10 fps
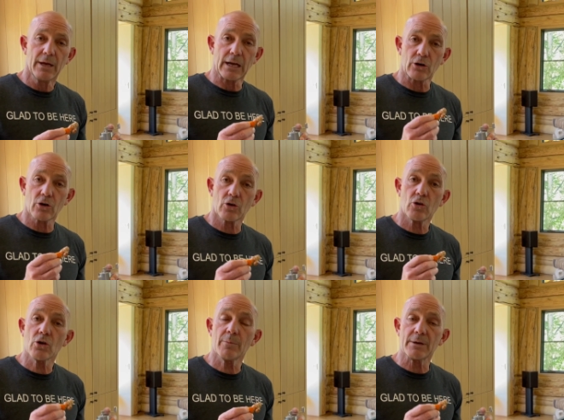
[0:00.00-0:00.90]
Now
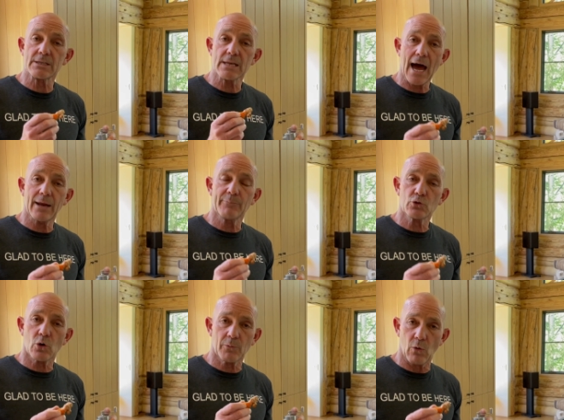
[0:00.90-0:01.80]
curcumin is not
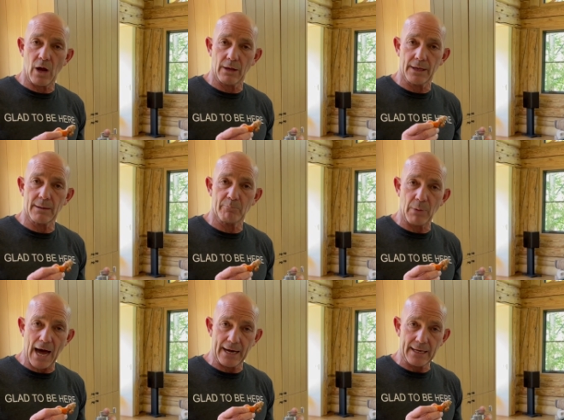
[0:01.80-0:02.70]
absorbed well in the
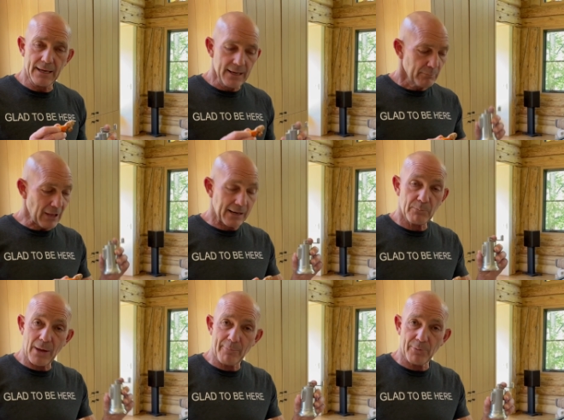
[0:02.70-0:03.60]
body.
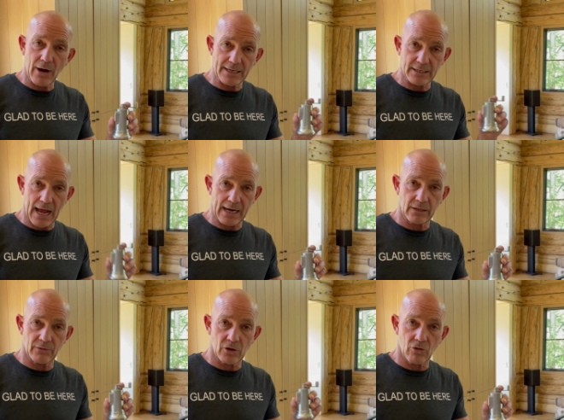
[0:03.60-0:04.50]
Black pepper has an
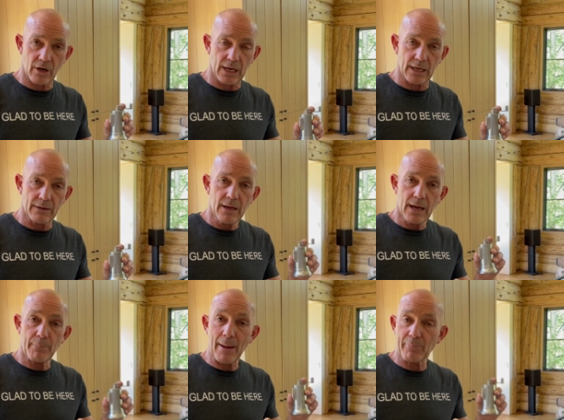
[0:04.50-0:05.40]
active ingredient,
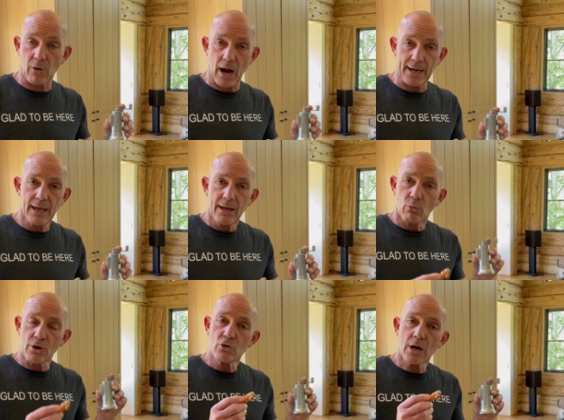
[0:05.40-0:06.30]
a piperine.
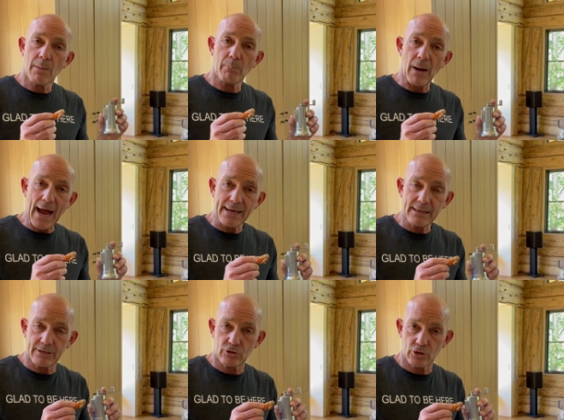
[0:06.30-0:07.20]
When you combine
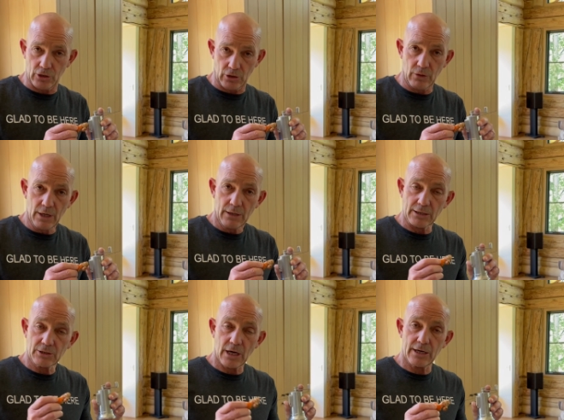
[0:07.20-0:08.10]
these two,
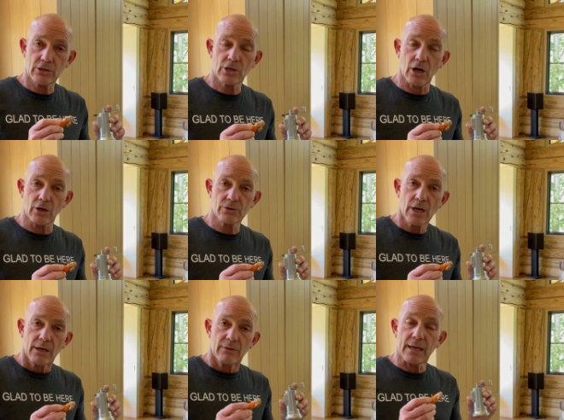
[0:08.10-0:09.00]
a study shows
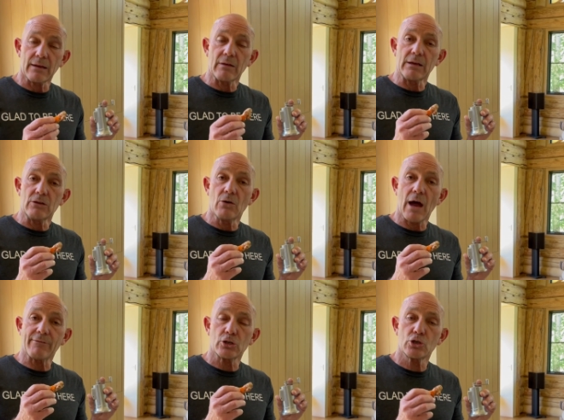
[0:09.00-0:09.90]
that you
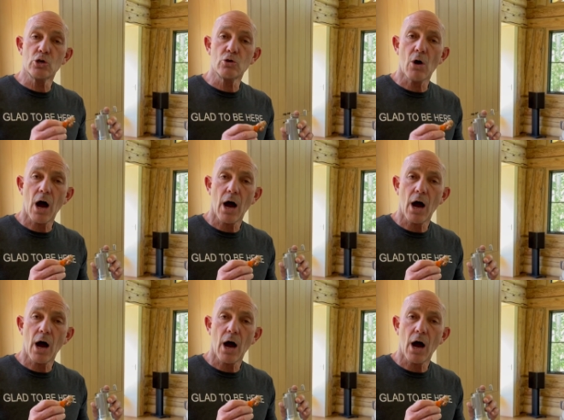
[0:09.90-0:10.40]
have a two